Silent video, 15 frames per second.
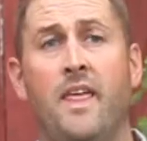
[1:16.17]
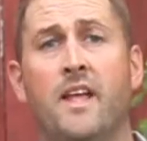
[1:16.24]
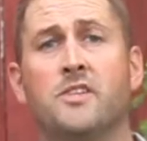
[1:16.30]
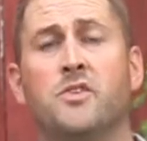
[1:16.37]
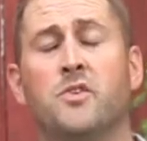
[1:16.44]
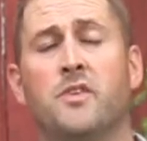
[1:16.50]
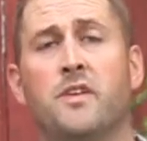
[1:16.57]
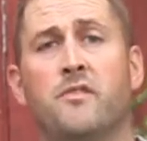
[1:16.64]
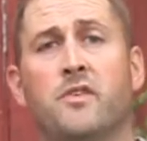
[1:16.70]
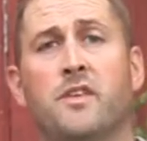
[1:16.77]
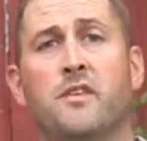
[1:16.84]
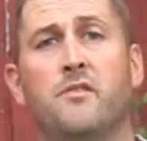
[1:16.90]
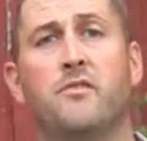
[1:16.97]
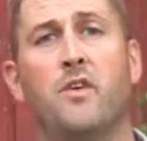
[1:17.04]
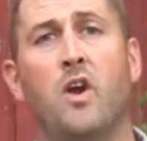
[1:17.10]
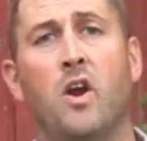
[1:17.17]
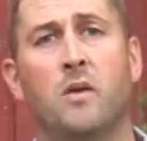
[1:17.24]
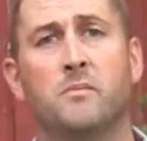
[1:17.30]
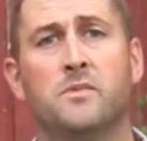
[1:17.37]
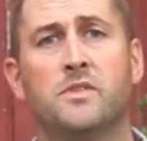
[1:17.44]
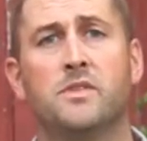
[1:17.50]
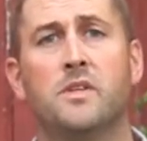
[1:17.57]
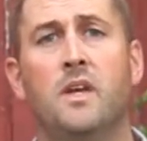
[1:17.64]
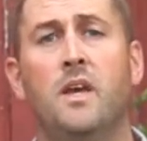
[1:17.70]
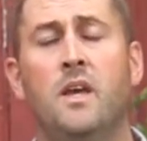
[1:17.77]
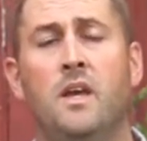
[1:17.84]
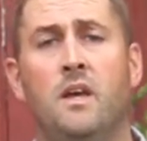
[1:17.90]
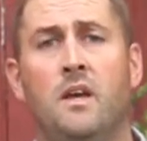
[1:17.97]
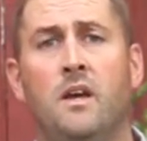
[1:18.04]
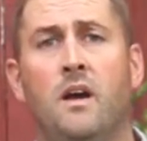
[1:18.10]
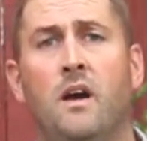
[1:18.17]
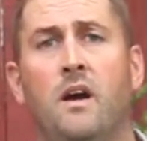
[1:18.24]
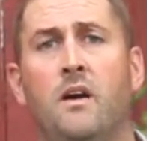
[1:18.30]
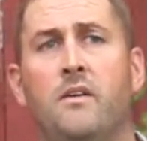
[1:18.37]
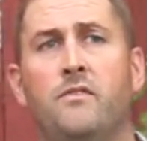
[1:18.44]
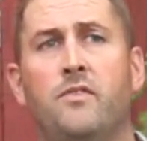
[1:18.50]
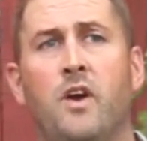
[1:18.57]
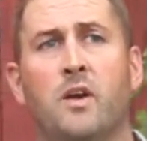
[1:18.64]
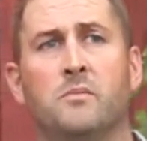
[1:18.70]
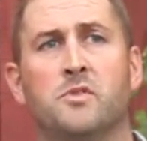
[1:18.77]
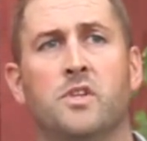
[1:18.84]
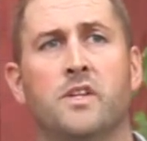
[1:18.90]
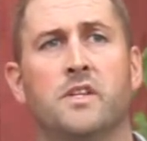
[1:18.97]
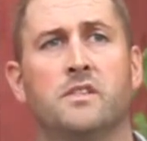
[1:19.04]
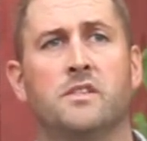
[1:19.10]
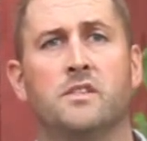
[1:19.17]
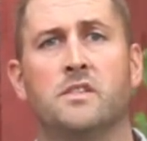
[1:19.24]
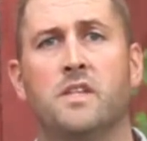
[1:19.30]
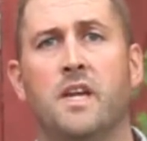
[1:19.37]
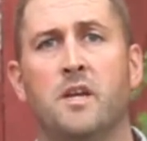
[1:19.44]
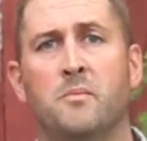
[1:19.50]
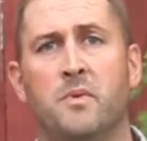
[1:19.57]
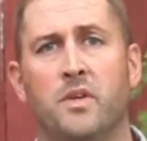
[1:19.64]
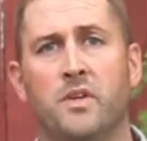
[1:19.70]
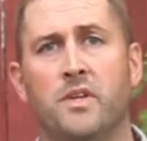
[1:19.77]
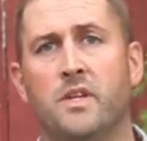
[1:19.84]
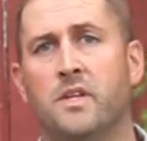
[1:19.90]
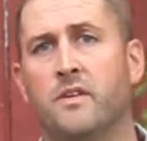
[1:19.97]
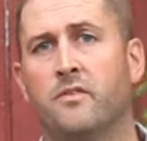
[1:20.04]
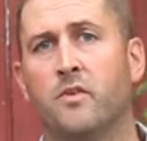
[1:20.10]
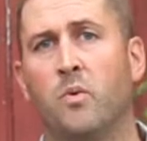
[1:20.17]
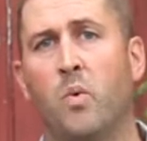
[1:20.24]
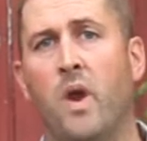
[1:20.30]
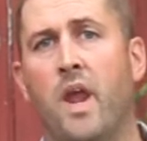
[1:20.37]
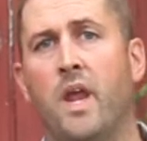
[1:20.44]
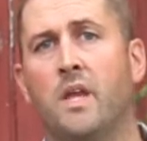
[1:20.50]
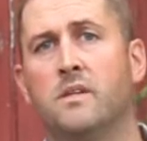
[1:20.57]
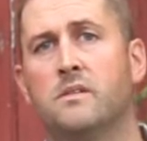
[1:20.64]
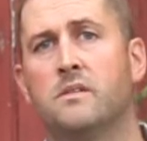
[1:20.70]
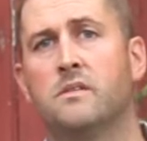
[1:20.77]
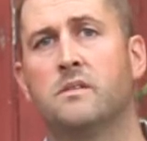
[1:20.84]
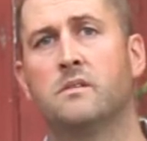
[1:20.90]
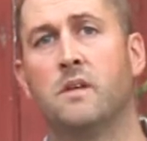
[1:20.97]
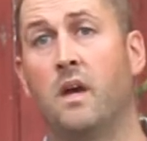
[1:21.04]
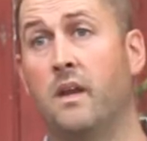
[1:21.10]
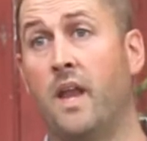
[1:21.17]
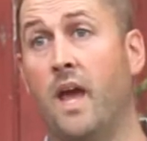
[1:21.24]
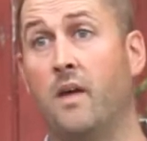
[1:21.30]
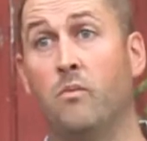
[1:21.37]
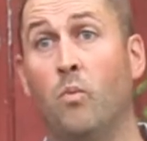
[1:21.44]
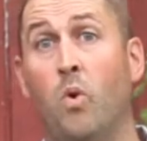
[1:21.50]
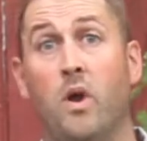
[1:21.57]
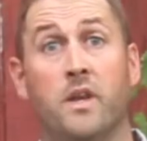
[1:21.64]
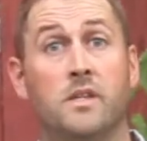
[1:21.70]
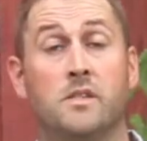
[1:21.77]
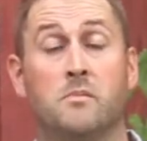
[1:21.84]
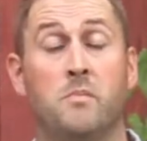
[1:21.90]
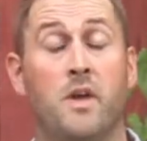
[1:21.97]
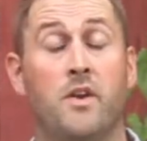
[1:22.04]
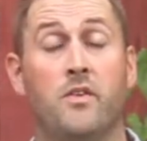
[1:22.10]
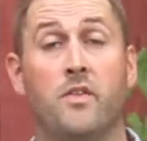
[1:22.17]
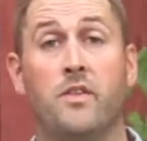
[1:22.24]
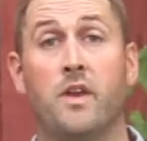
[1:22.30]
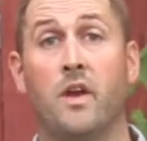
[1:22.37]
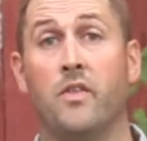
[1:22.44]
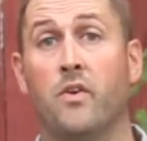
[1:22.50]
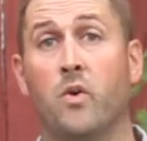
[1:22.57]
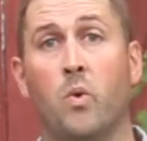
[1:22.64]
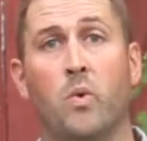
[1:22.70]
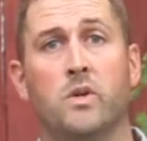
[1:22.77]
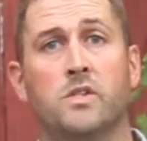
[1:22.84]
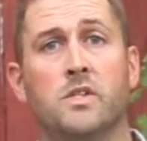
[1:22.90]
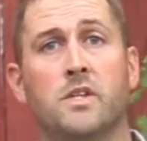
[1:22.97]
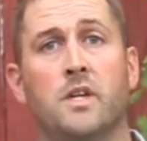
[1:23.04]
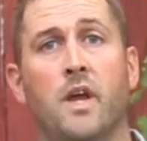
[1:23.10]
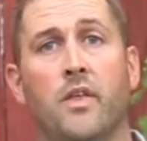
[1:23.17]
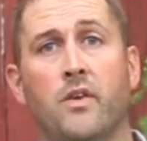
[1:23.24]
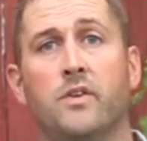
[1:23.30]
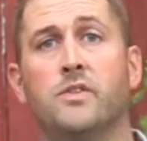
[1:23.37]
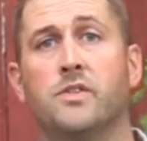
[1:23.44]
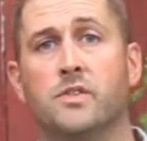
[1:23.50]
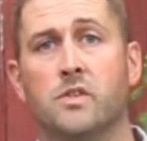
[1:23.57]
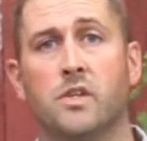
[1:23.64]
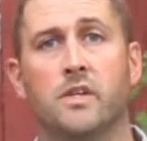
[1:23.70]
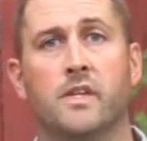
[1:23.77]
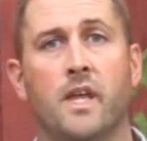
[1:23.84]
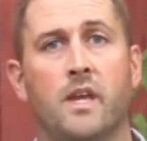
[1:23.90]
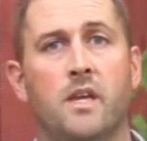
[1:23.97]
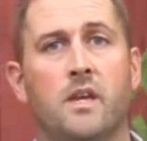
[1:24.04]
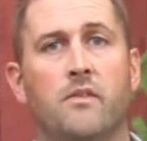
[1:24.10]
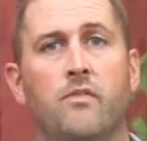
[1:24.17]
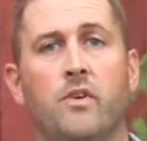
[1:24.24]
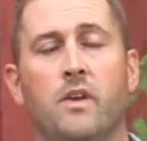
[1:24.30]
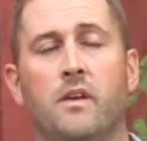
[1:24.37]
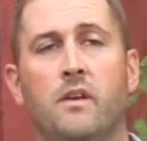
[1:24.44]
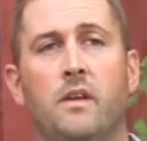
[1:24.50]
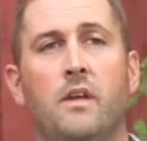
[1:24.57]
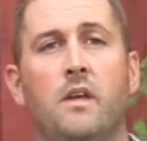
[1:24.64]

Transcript: That's no different than farms. Farms look at sustainability in different ways. Not one isn't better than the other or worse than the other, it's just looked at different.